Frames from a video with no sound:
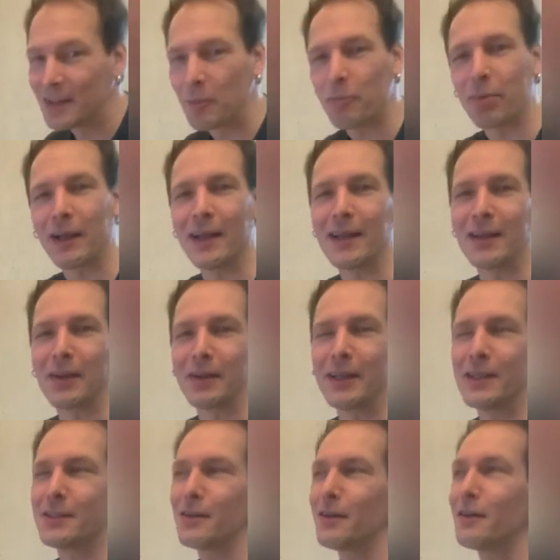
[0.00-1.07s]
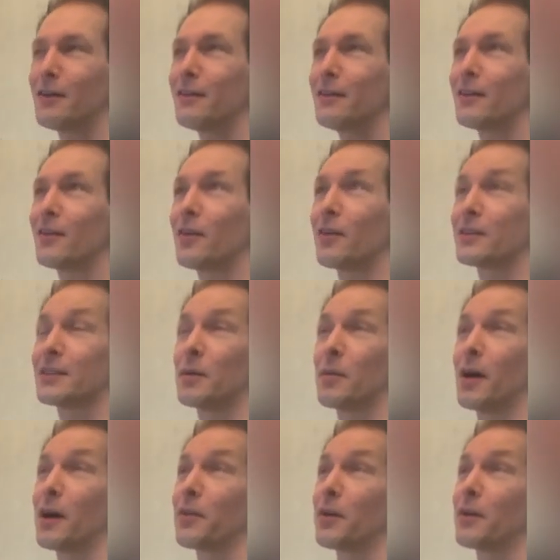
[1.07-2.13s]
playing the guitar or
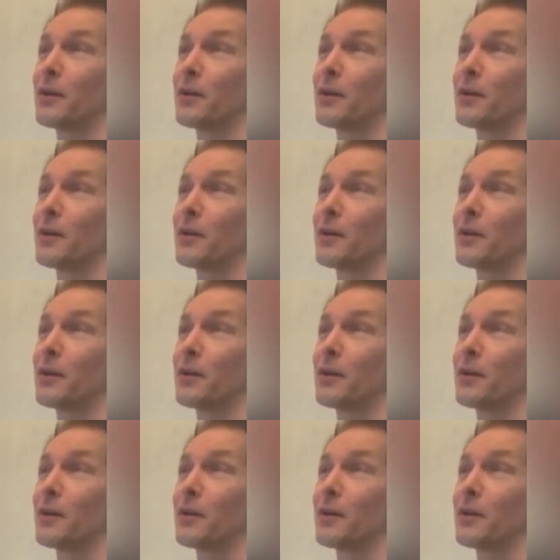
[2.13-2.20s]
some other